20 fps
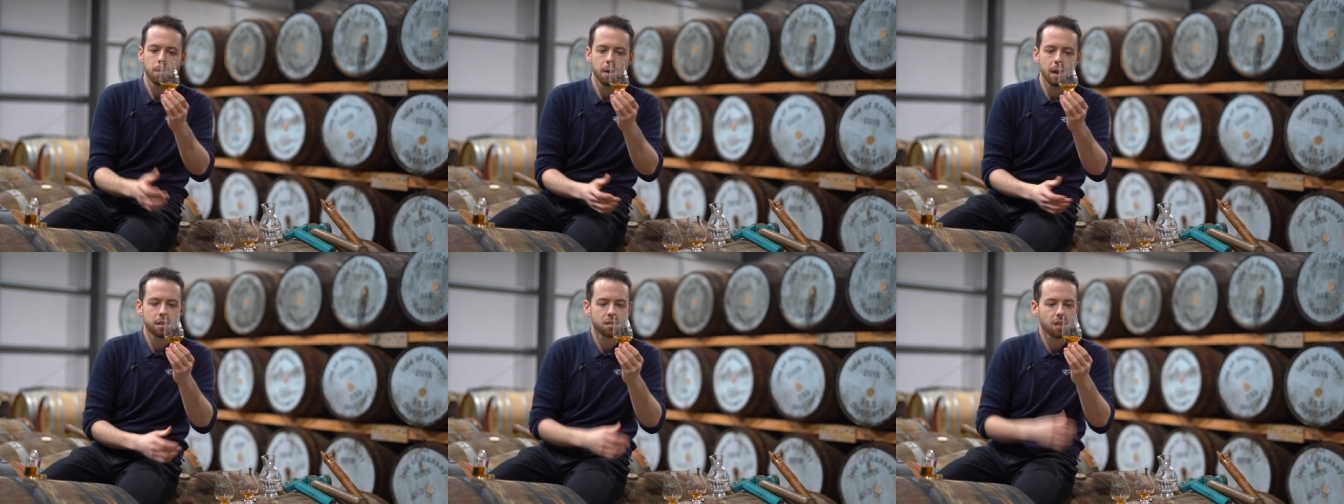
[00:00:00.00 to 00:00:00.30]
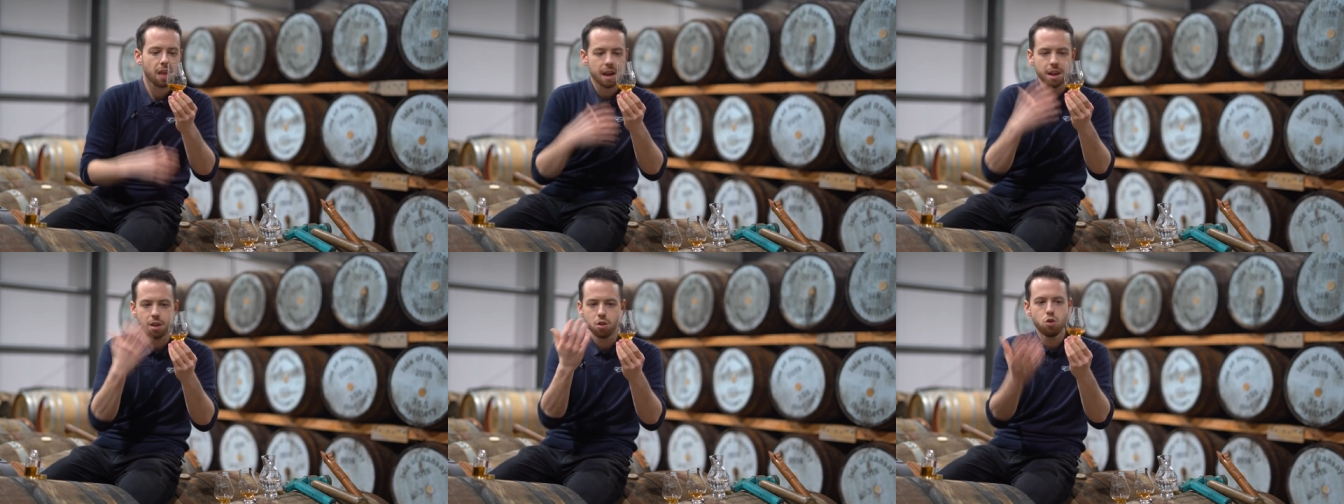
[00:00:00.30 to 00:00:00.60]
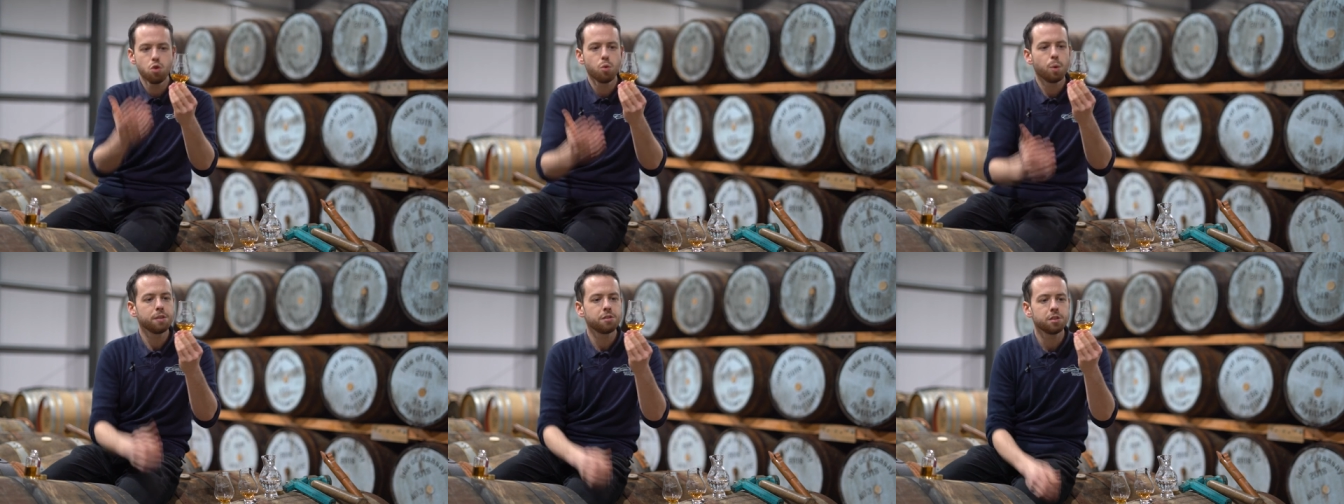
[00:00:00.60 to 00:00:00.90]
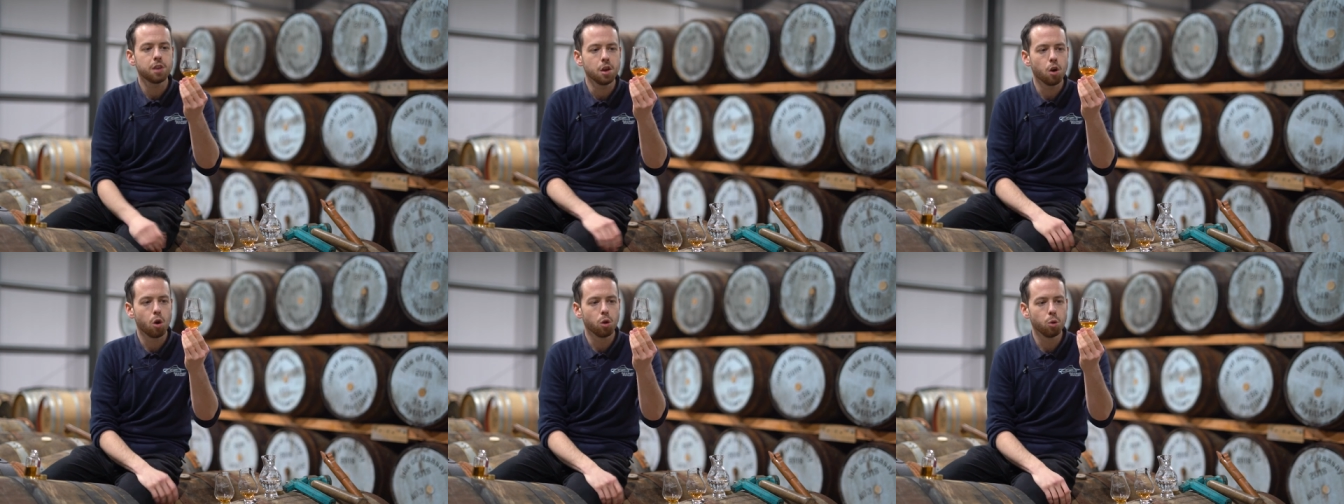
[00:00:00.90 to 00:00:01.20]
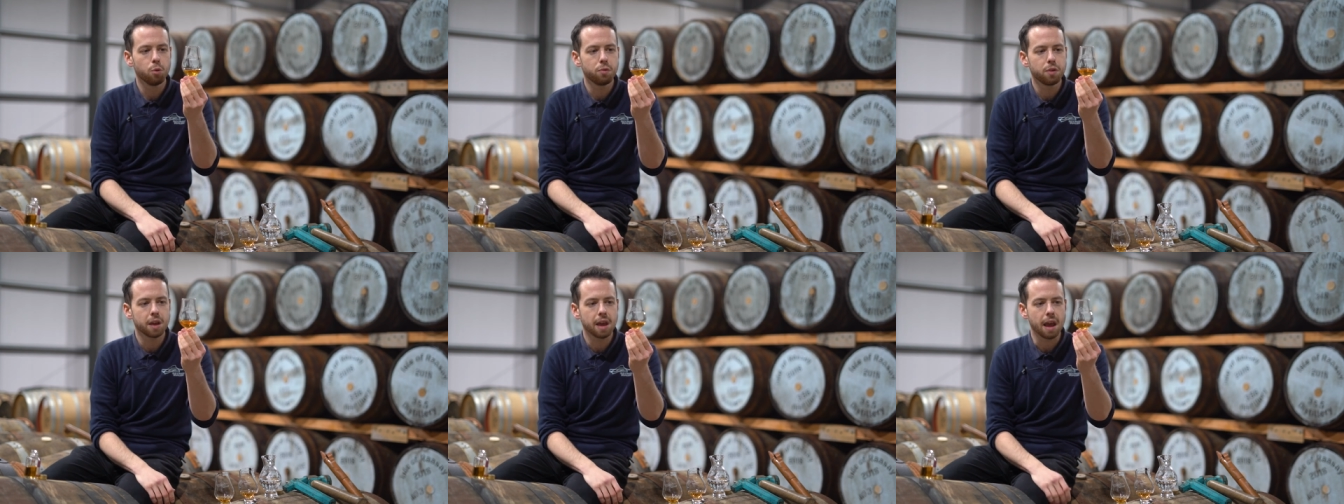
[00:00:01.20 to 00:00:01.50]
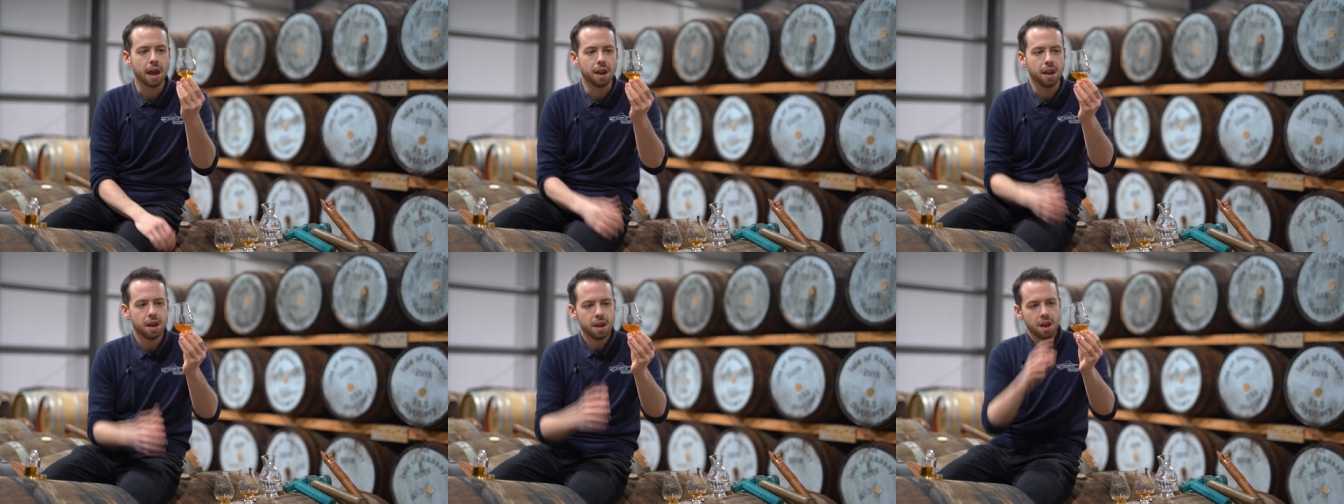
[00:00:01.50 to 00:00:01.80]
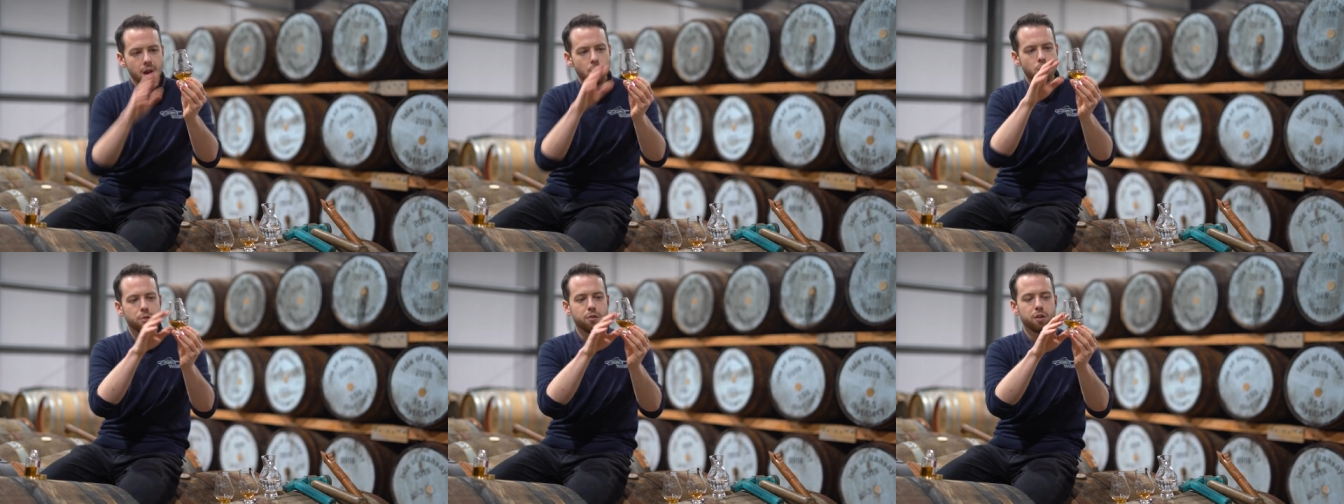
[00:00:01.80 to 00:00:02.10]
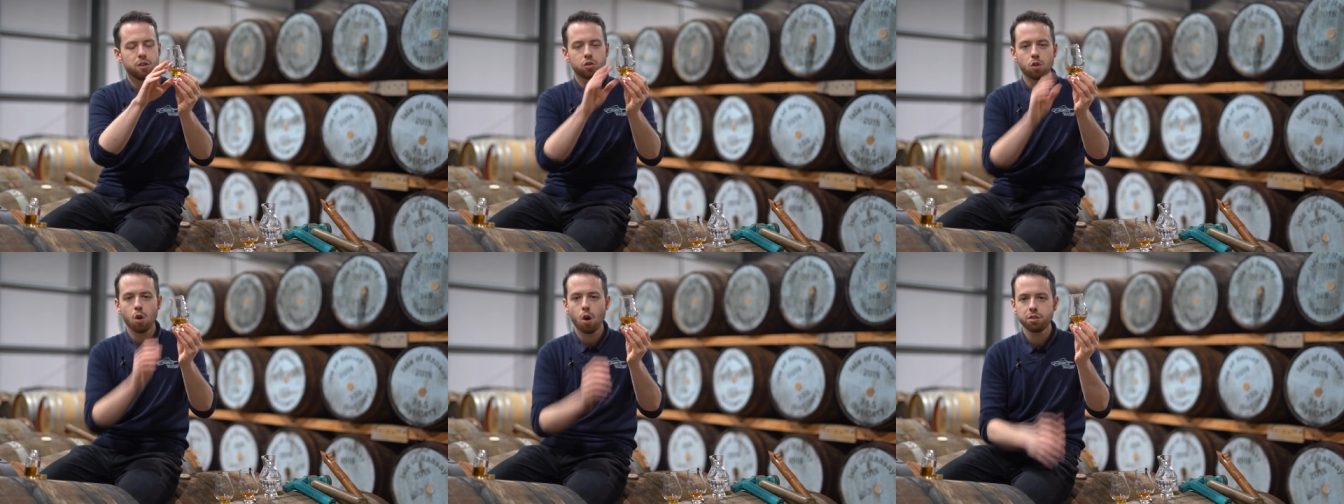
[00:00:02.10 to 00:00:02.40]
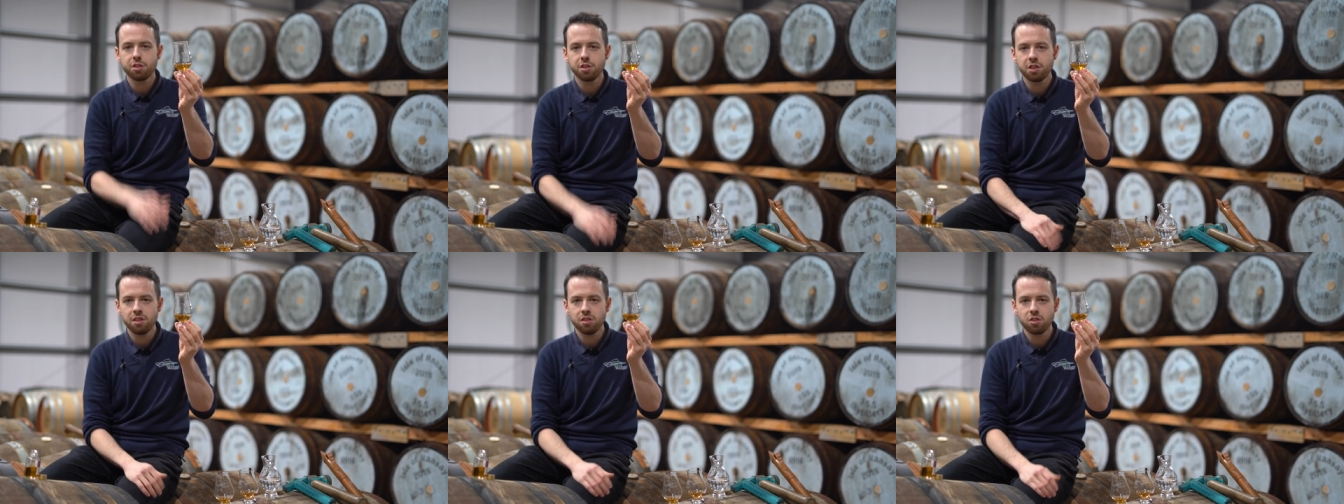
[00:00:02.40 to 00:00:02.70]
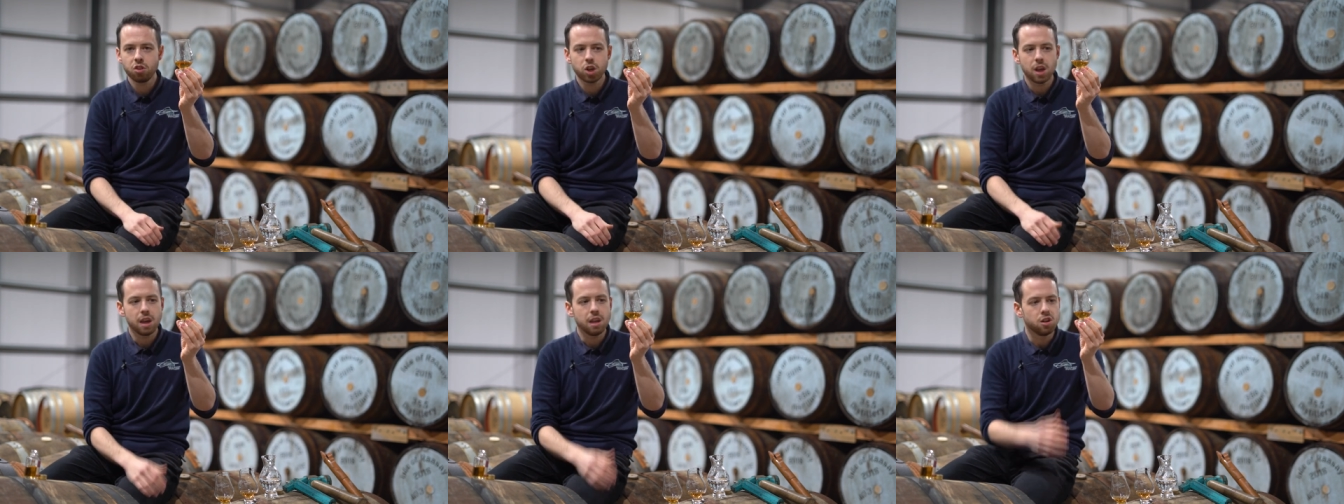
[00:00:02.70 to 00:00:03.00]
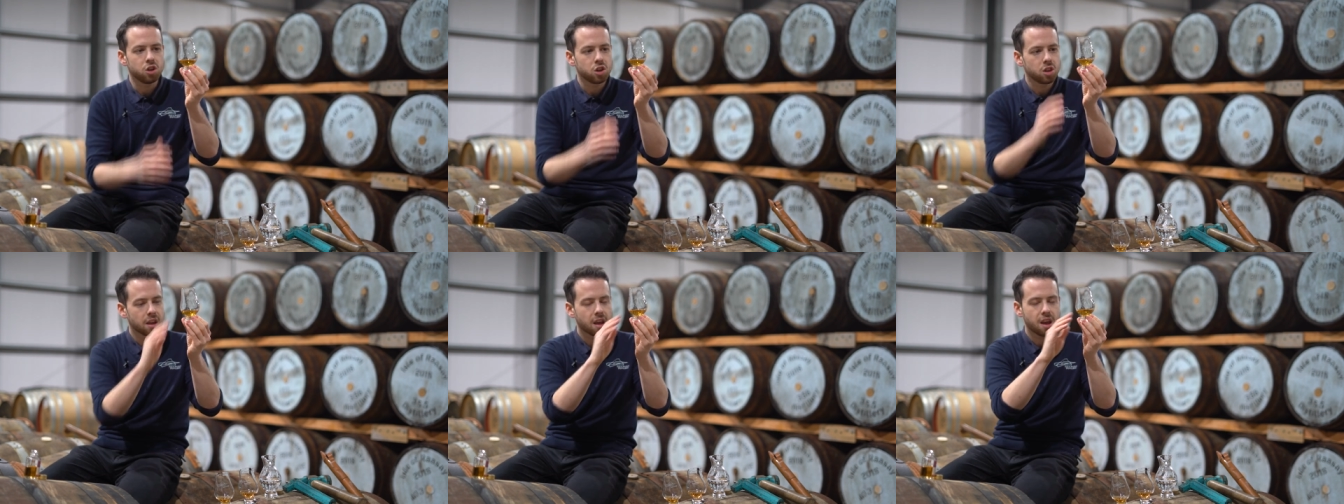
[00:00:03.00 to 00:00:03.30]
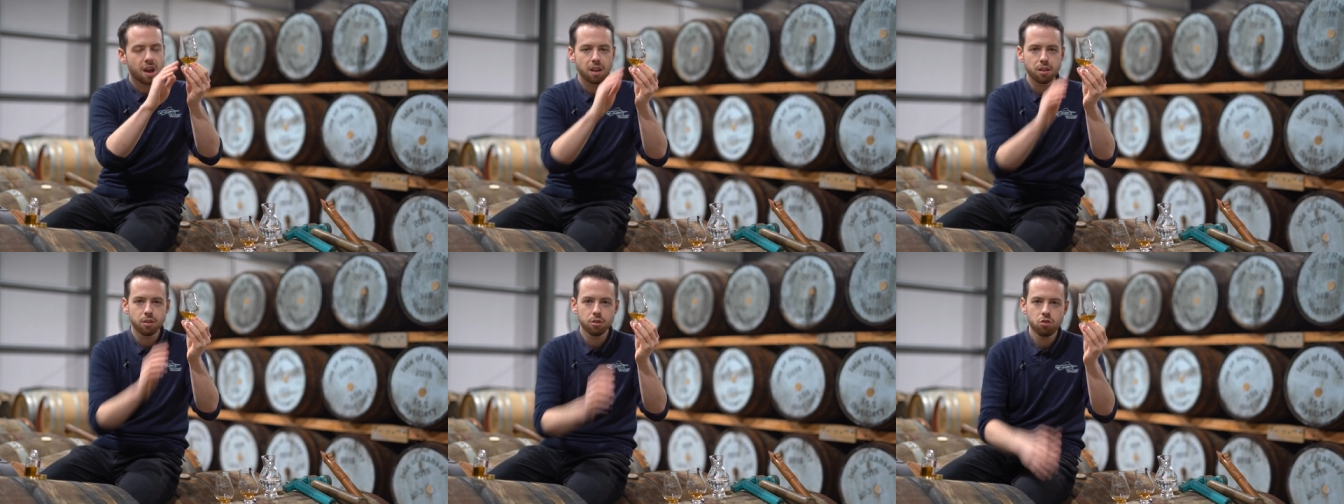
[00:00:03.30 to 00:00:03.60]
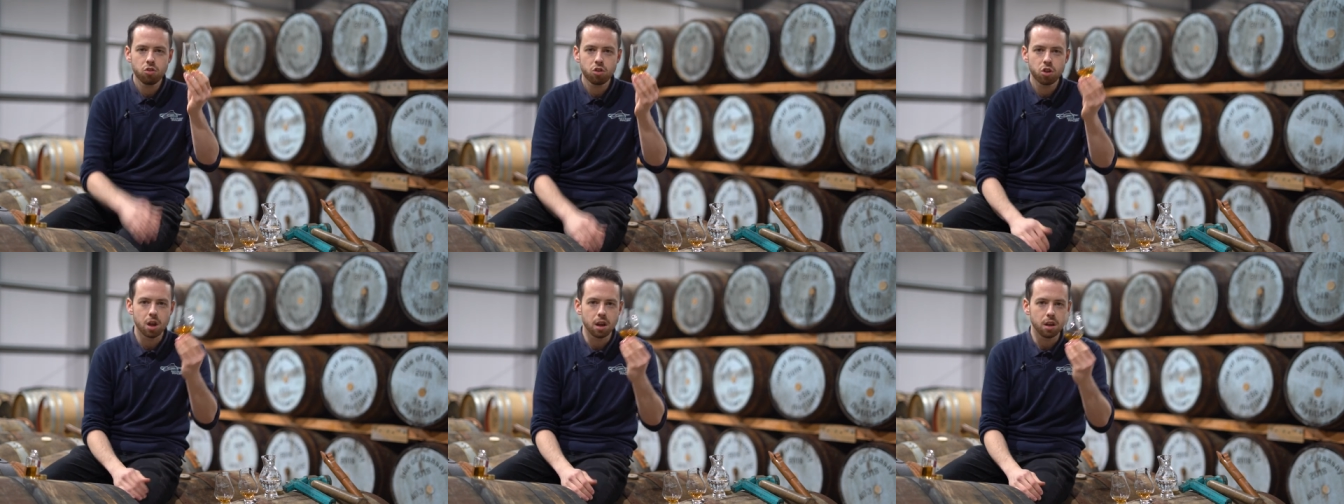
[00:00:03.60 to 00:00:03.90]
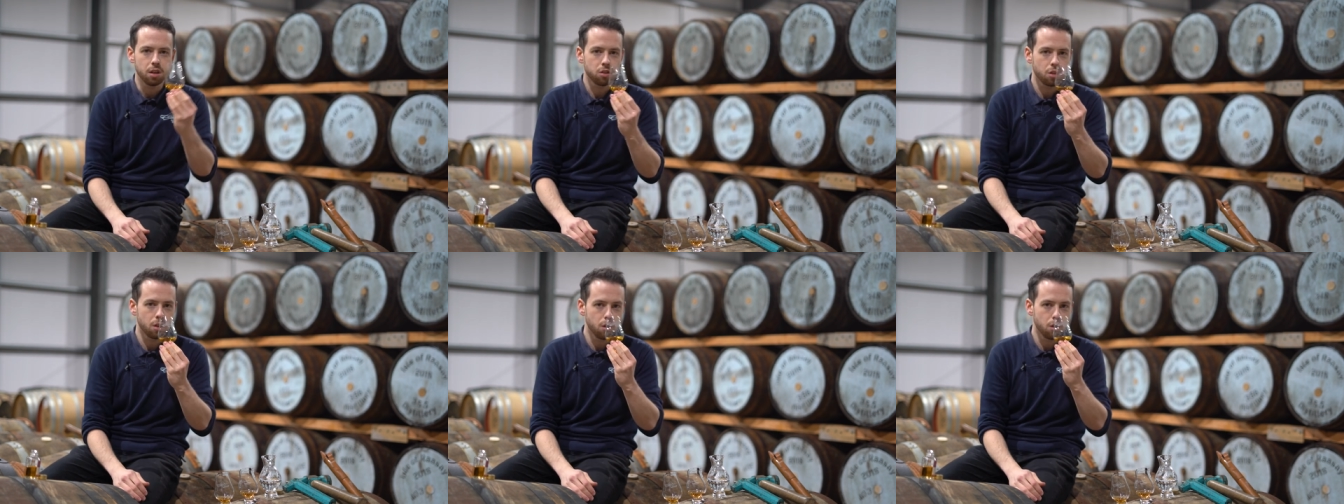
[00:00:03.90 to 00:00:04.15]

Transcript: It's like a new whiskey all over again. The viscosity's changed, the colour's changed,